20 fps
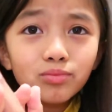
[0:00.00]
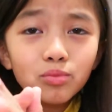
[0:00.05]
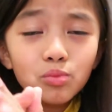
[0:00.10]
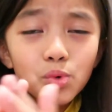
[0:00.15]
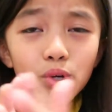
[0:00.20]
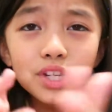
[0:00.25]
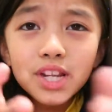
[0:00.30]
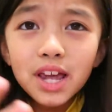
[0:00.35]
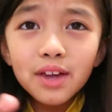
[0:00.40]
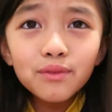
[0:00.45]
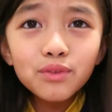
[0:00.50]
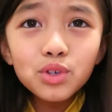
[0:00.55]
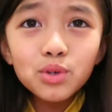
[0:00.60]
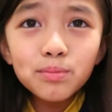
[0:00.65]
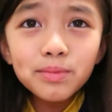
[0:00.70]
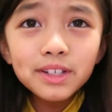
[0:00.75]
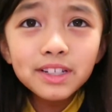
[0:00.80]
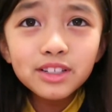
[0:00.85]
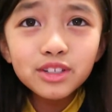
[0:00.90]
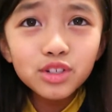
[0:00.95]
what have you
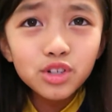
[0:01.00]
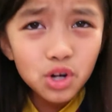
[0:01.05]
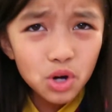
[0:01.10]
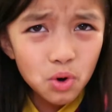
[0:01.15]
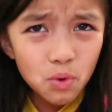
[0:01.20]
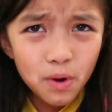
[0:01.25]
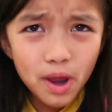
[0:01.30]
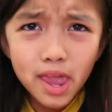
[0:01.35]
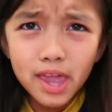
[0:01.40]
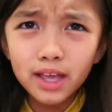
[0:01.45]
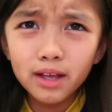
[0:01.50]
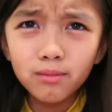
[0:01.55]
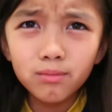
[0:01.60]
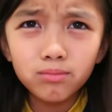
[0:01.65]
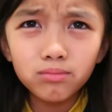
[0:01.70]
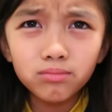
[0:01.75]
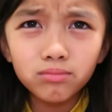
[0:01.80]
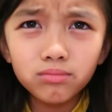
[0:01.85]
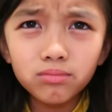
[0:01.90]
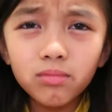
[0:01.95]
been doing?
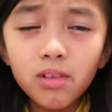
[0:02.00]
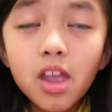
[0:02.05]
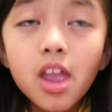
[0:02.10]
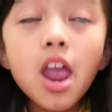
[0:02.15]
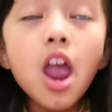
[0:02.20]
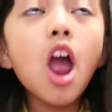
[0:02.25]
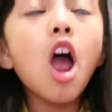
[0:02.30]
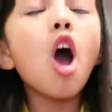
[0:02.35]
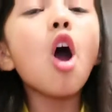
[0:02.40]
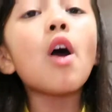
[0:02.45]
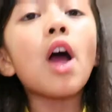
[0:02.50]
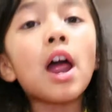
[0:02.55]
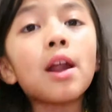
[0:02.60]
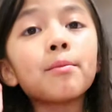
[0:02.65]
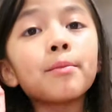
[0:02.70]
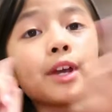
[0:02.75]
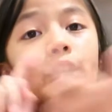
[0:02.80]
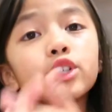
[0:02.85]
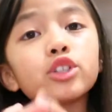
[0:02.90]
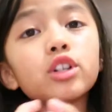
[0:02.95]
Oh, and
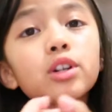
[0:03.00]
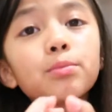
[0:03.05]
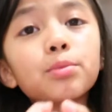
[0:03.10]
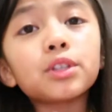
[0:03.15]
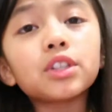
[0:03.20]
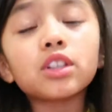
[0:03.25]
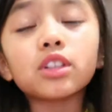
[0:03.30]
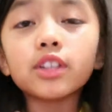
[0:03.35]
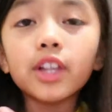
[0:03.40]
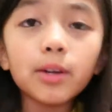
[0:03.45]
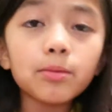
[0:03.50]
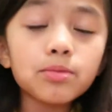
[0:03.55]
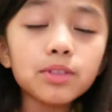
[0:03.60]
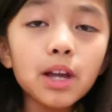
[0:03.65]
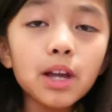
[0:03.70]
make sure to put the thumbs